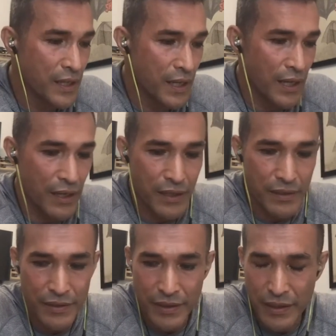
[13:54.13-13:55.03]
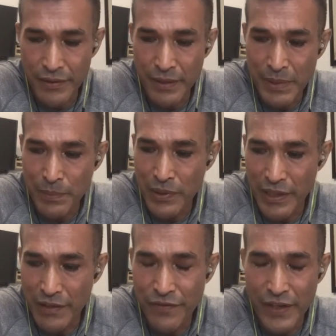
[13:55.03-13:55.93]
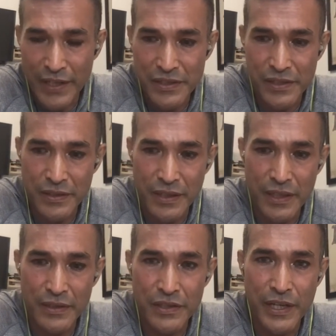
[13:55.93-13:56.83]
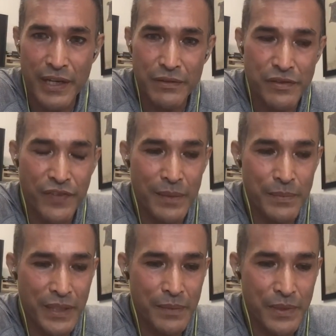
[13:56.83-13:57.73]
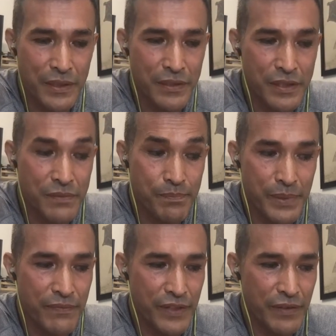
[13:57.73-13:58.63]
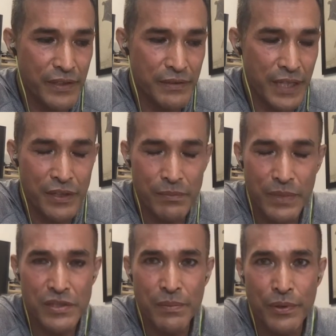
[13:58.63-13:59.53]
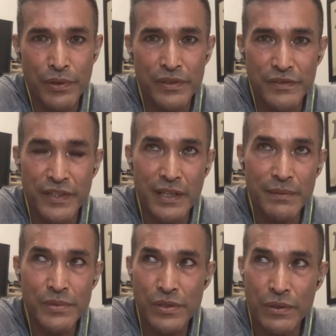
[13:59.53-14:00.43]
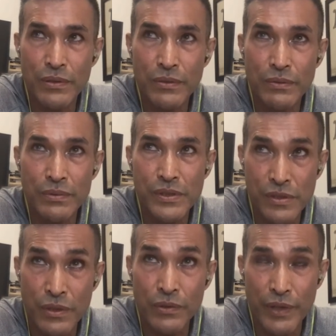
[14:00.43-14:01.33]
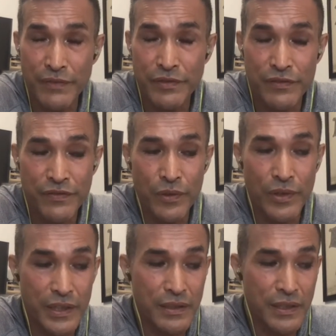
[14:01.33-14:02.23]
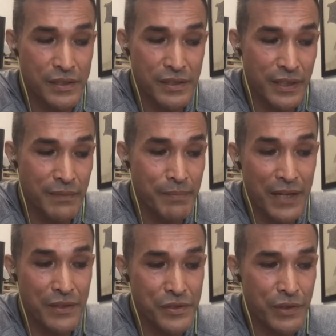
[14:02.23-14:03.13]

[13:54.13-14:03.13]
The people at FX and the Shadows family, I mean, they've just been nothing but supportive. And I'm so, so grateful for it because it matters.